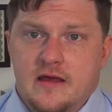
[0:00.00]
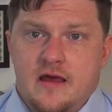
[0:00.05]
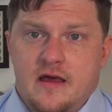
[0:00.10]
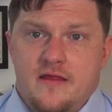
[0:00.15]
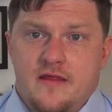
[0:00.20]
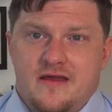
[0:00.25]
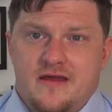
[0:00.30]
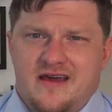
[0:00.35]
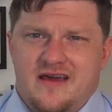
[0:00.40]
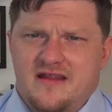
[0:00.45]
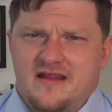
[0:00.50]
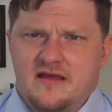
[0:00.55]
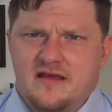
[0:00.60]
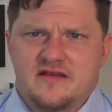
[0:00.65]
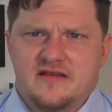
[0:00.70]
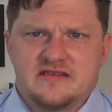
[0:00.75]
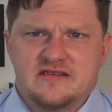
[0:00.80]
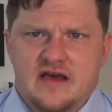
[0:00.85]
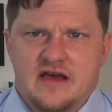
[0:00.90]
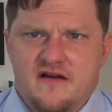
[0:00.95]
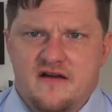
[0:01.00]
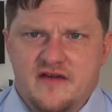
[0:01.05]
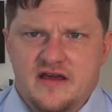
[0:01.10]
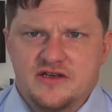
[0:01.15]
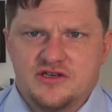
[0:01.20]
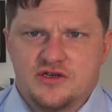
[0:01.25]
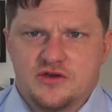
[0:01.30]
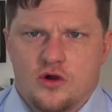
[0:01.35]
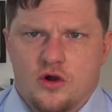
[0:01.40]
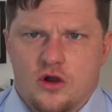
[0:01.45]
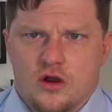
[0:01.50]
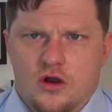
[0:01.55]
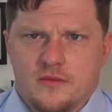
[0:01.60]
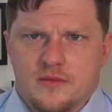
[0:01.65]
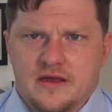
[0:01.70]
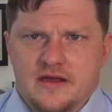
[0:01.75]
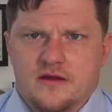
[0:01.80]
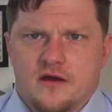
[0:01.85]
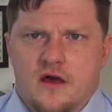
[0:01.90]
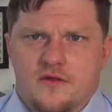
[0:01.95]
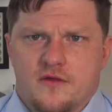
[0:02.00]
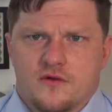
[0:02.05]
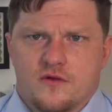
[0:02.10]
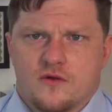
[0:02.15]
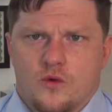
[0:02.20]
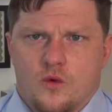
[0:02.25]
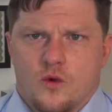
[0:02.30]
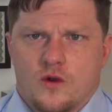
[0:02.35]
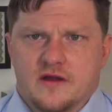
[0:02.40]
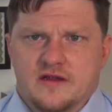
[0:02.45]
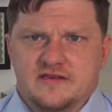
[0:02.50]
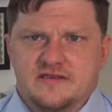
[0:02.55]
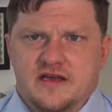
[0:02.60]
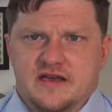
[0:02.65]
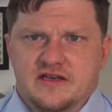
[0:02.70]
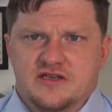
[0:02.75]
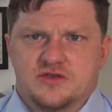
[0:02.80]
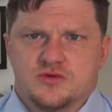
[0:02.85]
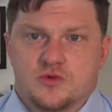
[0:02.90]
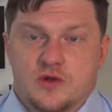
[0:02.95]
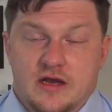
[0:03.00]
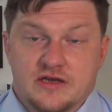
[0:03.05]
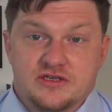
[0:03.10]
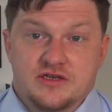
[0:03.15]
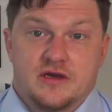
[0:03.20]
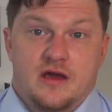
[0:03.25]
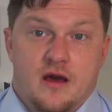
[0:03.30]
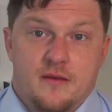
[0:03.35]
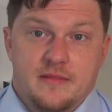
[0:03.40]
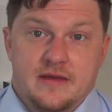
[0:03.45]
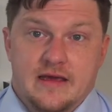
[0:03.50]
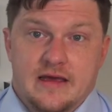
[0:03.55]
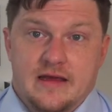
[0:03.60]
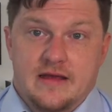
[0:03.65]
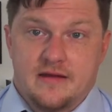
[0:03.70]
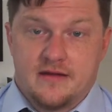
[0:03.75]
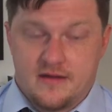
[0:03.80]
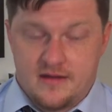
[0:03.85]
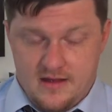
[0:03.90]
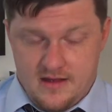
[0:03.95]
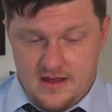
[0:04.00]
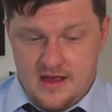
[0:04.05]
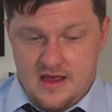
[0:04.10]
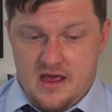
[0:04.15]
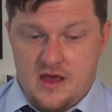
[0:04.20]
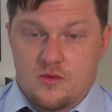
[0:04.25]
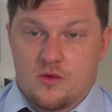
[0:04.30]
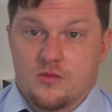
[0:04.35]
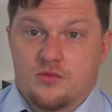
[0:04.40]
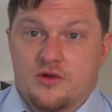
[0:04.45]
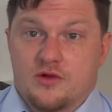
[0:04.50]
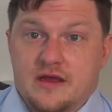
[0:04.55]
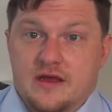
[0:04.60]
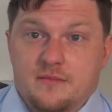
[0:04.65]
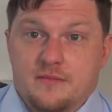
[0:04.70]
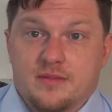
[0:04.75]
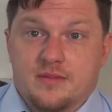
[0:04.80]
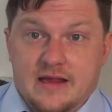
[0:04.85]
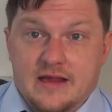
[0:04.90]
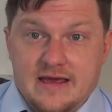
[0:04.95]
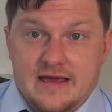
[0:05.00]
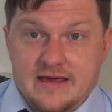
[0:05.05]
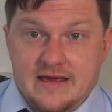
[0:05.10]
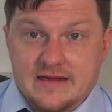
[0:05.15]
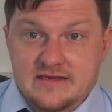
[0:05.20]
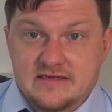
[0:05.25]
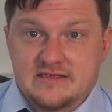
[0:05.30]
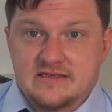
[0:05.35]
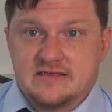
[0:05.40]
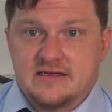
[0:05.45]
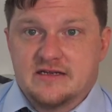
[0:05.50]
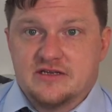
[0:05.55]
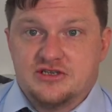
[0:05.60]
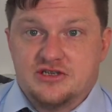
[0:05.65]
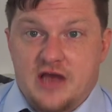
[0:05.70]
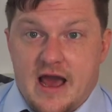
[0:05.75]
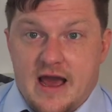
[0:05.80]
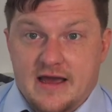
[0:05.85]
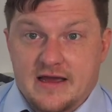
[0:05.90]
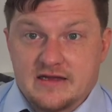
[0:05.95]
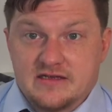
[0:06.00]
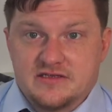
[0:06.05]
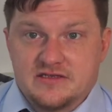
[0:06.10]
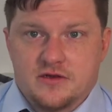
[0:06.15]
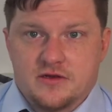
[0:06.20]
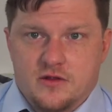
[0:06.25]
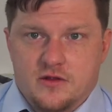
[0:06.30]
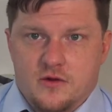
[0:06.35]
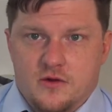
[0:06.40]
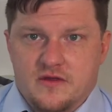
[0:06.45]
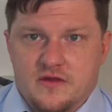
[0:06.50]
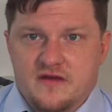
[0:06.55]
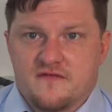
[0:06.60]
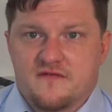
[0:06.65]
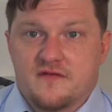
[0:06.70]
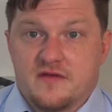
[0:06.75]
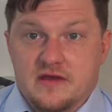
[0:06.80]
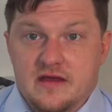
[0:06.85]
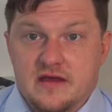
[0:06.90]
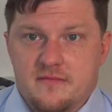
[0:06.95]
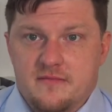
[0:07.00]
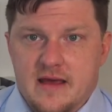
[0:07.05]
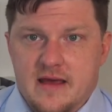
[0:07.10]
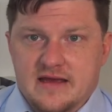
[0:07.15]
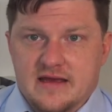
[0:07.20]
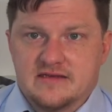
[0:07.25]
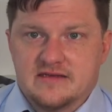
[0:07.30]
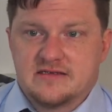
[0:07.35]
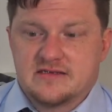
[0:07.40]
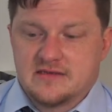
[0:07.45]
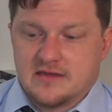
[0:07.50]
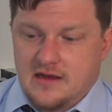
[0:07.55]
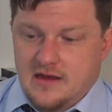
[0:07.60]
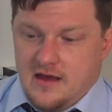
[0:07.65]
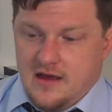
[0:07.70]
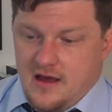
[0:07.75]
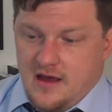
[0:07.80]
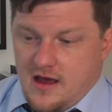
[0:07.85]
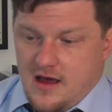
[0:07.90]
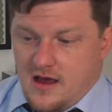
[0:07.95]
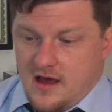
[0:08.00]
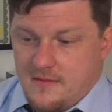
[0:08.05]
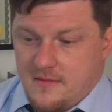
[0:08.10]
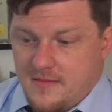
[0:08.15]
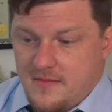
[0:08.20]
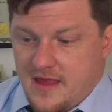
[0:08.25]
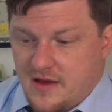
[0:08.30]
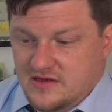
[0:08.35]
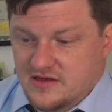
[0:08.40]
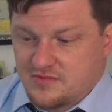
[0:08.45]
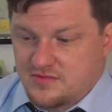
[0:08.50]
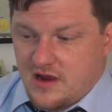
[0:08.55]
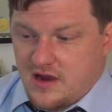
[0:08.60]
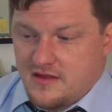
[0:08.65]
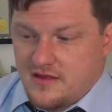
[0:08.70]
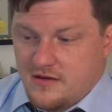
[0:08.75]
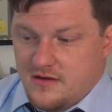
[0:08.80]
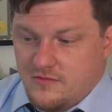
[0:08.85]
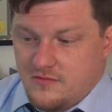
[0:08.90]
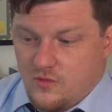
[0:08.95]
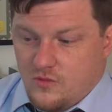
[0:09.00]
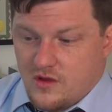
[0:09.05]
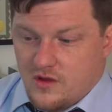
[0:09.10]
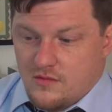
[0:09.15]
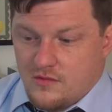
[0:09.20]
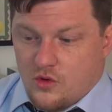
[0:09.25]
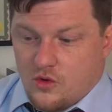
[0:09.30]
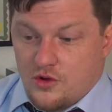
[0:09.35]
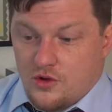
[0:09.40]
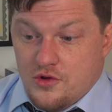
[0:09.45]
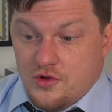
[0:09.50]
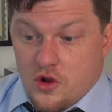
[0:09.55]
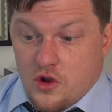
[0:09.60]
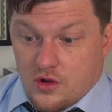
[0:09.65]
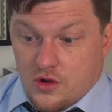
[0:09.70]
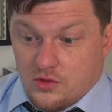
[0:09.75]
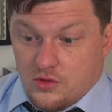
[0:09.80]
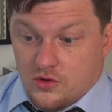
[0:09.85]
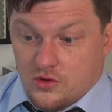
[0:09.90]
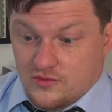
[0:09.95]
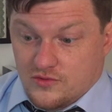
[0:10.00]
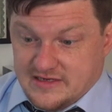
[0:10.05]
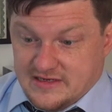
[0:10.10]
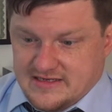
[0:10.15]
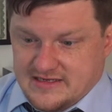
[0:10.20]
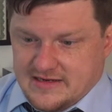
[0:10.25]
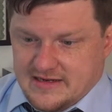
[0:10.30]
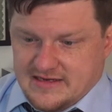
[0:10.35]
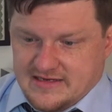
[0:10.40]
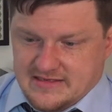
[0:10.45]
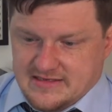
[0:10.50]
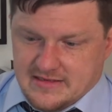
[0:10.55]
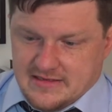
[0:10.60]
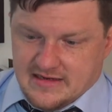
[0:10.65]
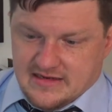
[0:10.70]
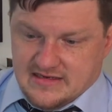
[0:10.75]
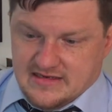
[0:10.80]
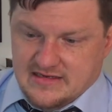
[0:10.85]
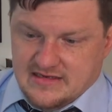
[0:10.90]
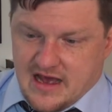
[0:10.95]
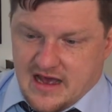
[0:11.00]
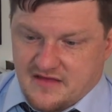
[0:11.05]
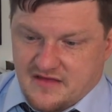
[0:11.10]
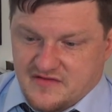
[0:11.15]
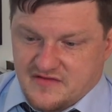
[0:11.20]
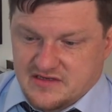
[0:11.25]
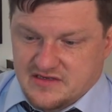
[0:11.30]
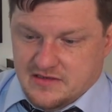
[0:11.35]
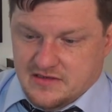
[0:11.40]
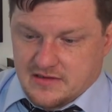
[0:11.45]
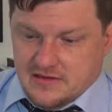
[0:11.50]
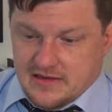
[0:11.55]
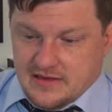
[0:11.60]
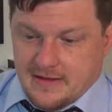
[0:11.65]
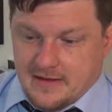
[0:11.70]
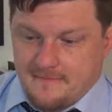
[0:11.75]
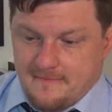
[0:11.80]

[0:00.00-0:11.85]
that you had like the Salvation Army and other organizations were actually coming in and were bringing blankets and jackets and clothing for the inmates. That was probably one of the more notable recent incidents at the facility.